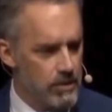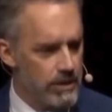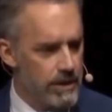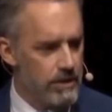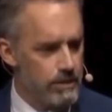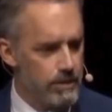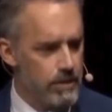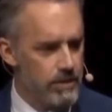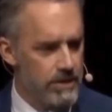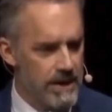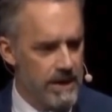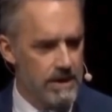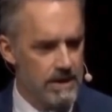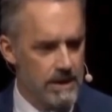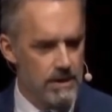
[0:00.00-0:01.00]
errors per
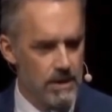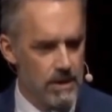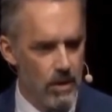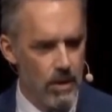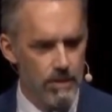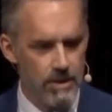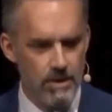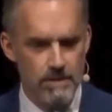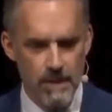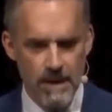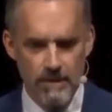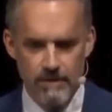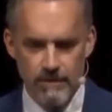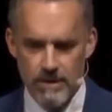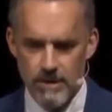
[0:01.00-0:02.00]
sentence, as the Communist
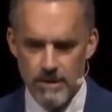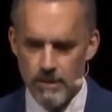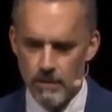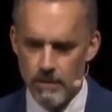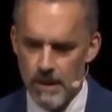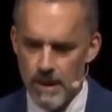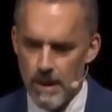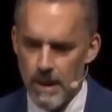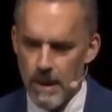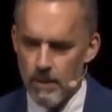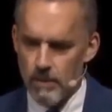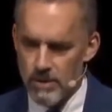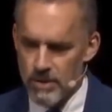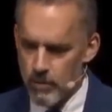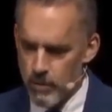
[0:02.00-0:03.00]
Manifesto. It
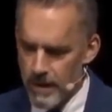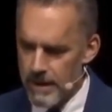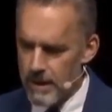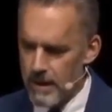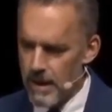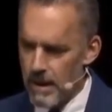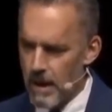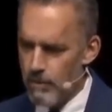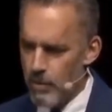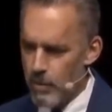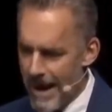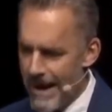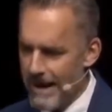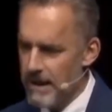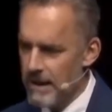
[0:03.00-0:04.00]
was quite a
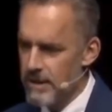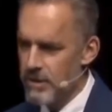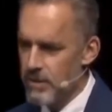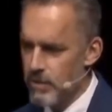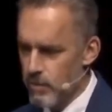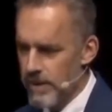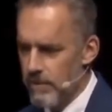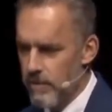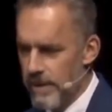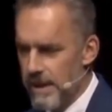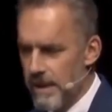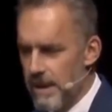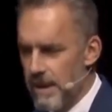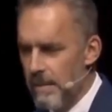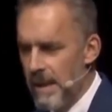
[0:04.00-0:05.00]
miraculous
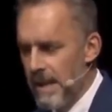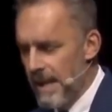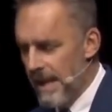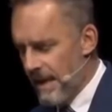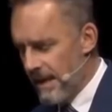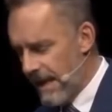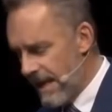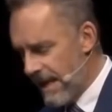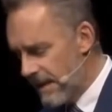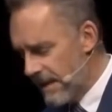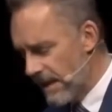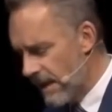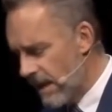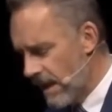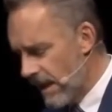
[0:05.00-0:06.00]
reread.
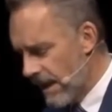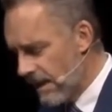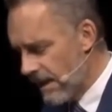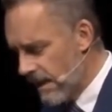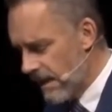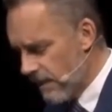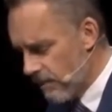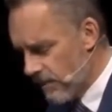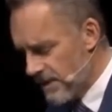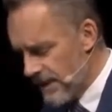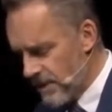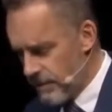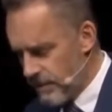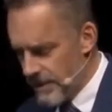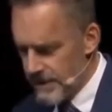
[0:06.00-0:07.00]
It was
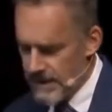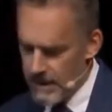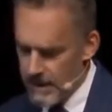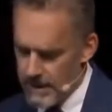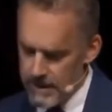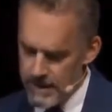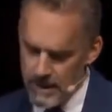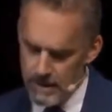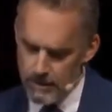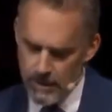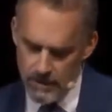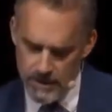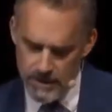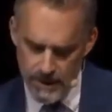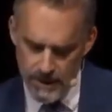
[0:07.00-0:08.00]
interesting to think about
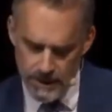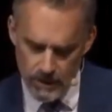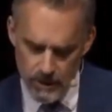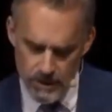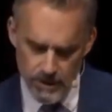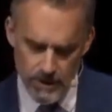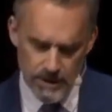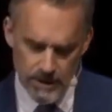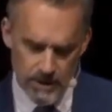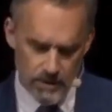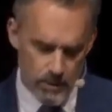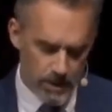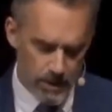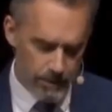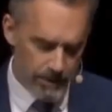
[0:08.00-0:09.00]
it psychologically as
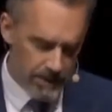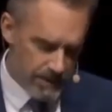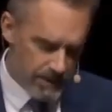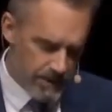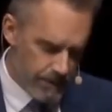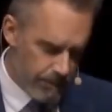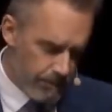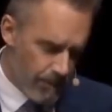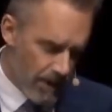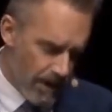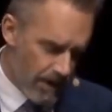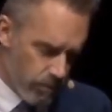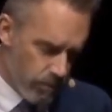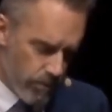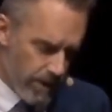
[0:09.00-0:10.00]
well, because
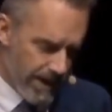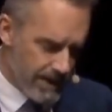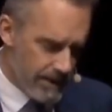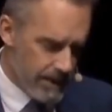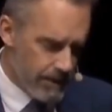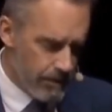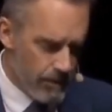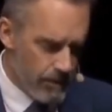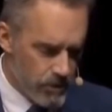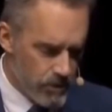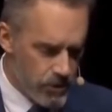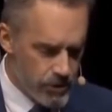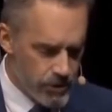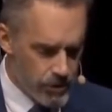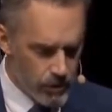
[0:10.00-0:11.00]
I've read
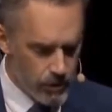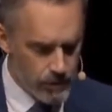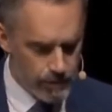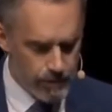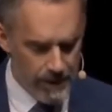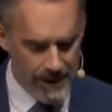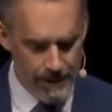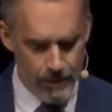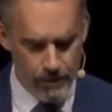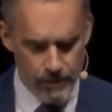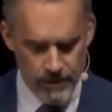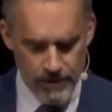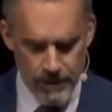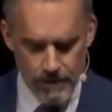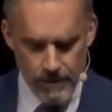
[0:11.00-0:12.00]
student
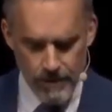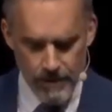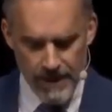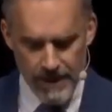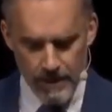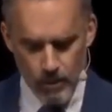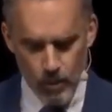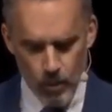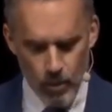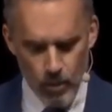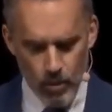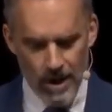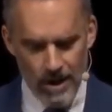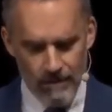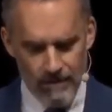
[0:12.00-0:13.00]
papers that
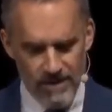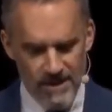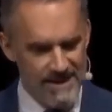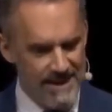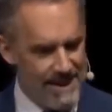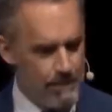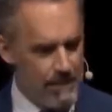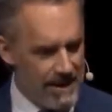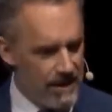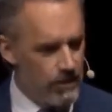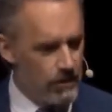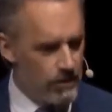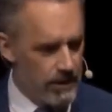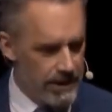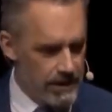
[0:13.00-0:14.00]
were of the same
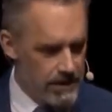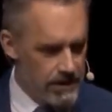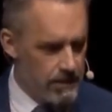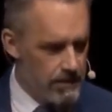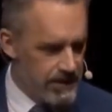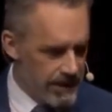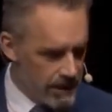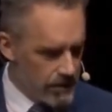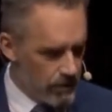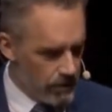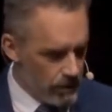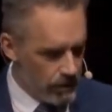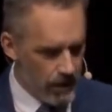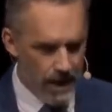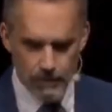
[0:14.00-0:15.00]
ilk in some sense,
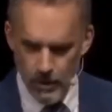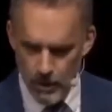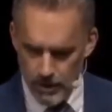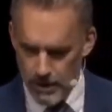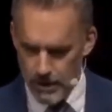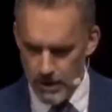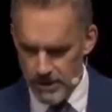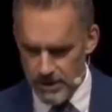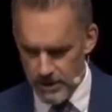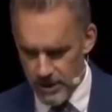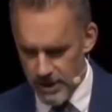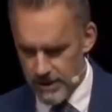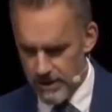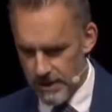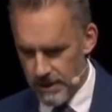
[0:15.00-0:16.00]
although I'm not
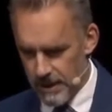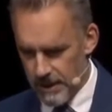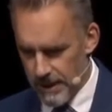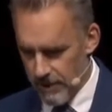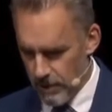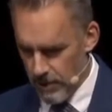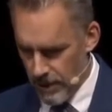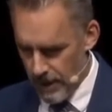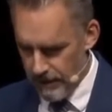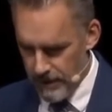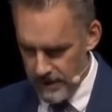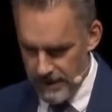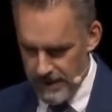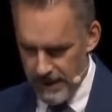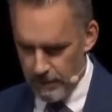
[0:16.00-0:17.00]
suggesting that they were of the
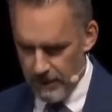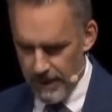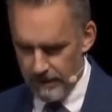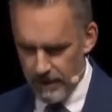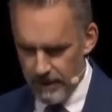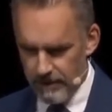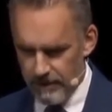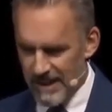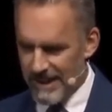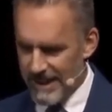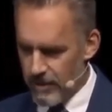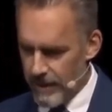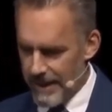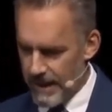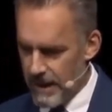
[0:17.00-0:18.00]
same level of
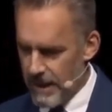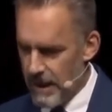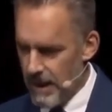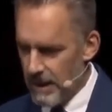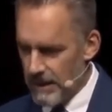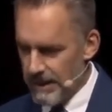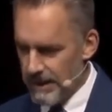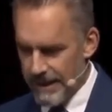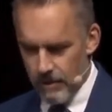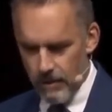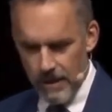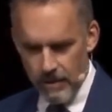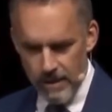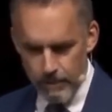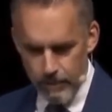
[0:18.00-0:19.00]
glittering
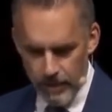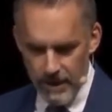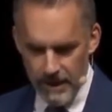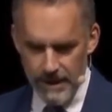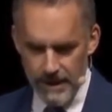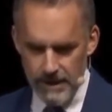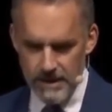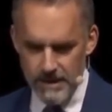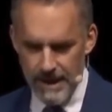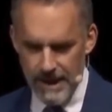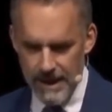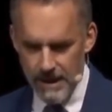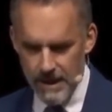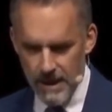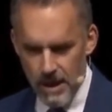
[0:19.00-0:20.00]
literary brilliance
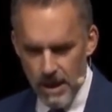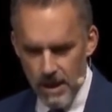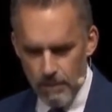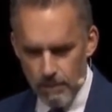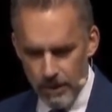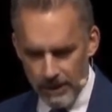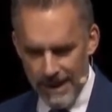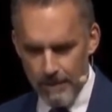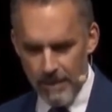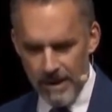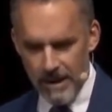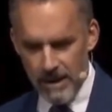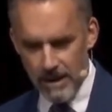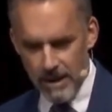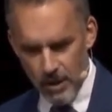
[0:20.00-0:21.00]
and
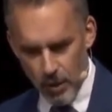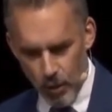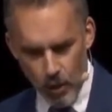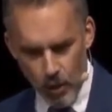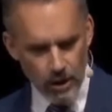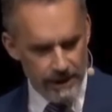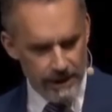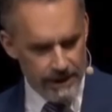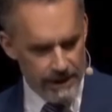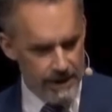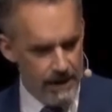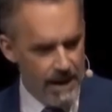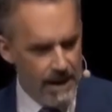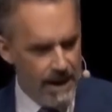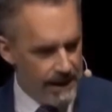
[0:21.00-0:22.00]
polemic quality.
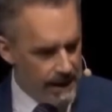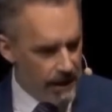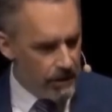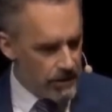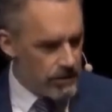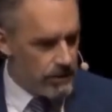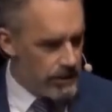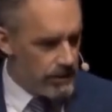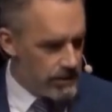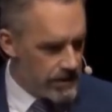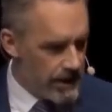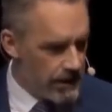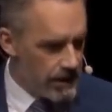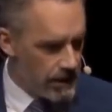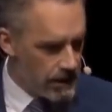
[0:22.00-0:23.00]
And I also
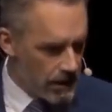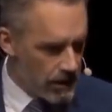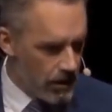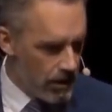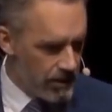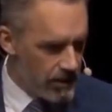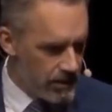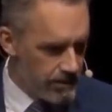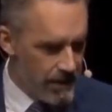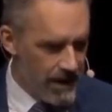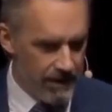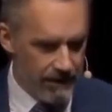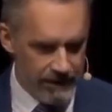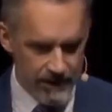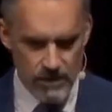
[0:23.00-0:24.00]
understand that the Communist
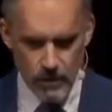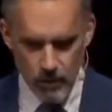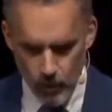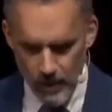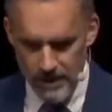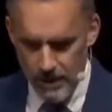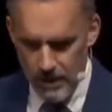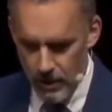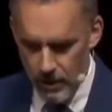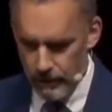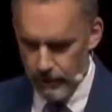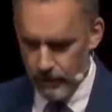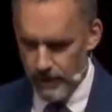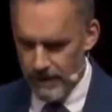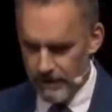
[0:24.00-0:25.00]
Manifesto was a call
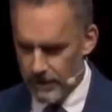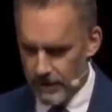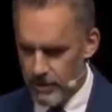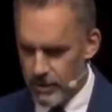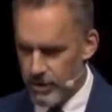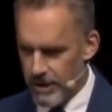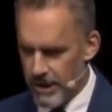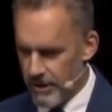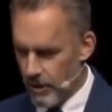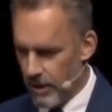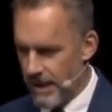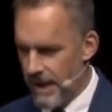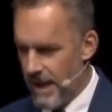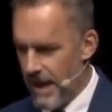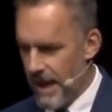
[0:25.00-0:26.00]
for revolution and not
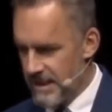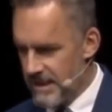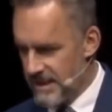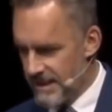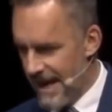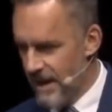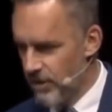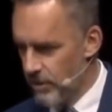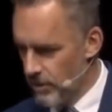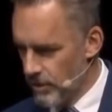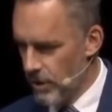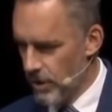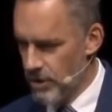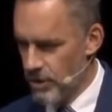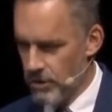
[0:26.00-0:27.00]
a standard
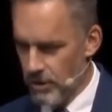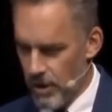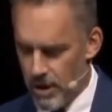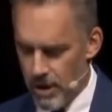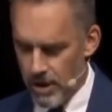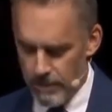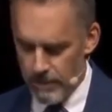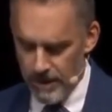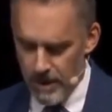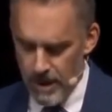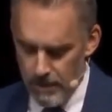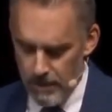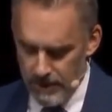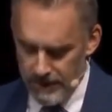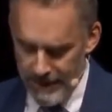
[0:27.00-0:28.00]
logical argument.
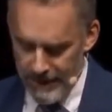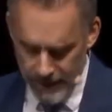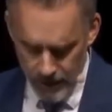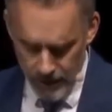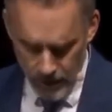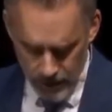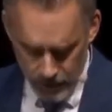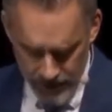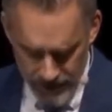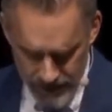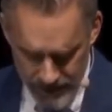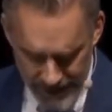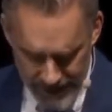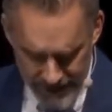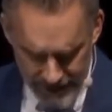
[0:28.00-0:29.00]
But that
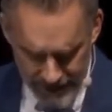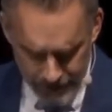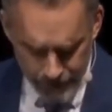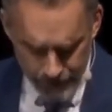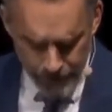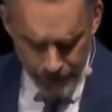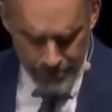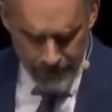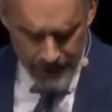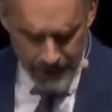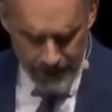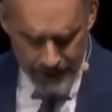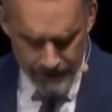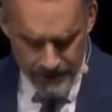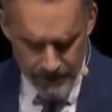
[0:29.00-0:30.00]
notwithstanding, I
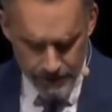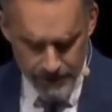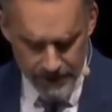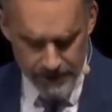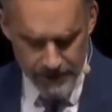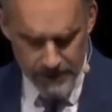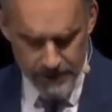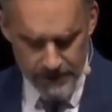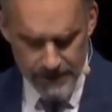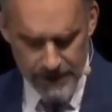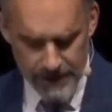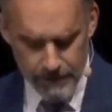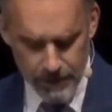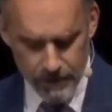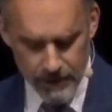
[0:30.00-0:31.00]
have some things to say
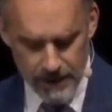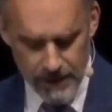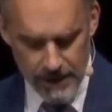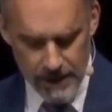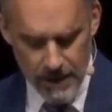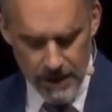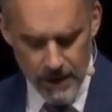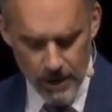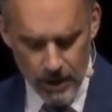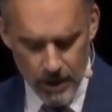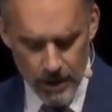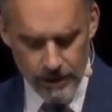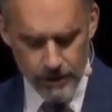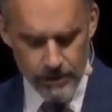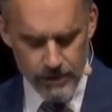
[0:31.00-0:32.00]
about the
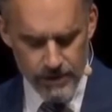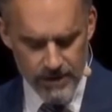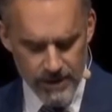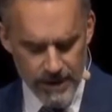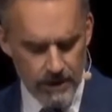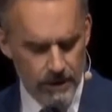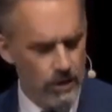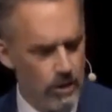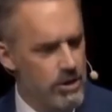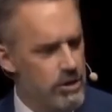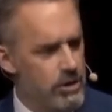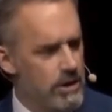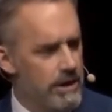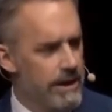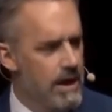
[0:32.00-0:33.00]
authors
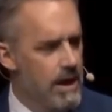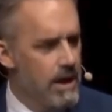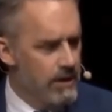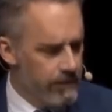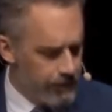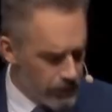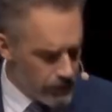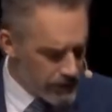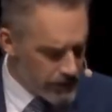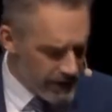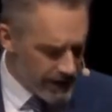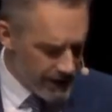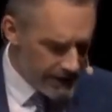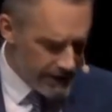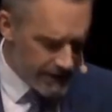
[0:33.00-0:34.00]
psychologically. The first
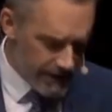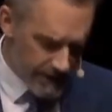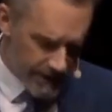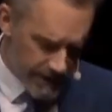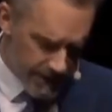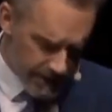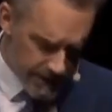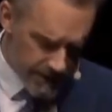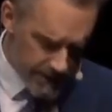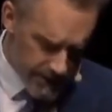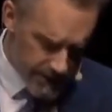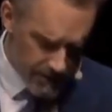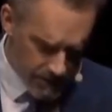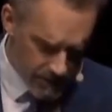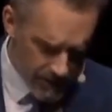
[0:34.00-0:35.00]
thing is that it doesn't
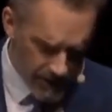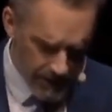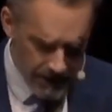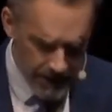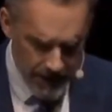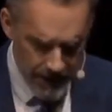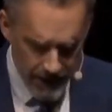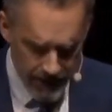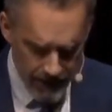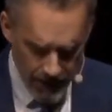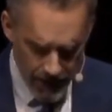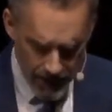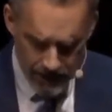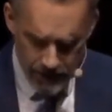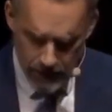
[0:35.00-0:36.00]
seem to me that
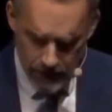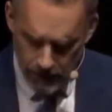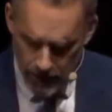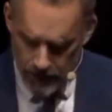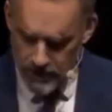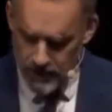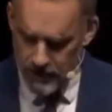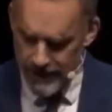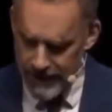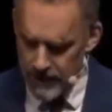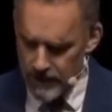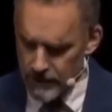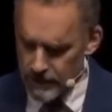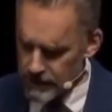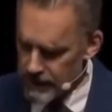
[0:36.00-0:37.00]
either Marx or
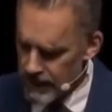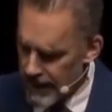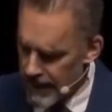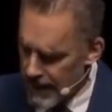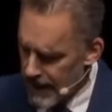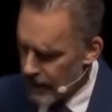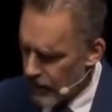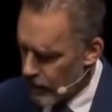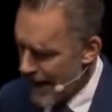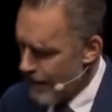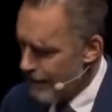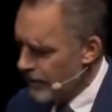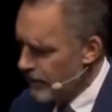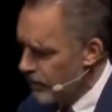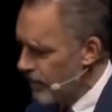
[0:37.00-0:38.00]
Engels
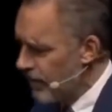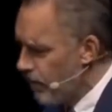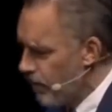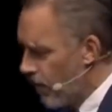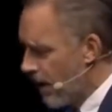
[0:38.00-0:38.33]
grappled with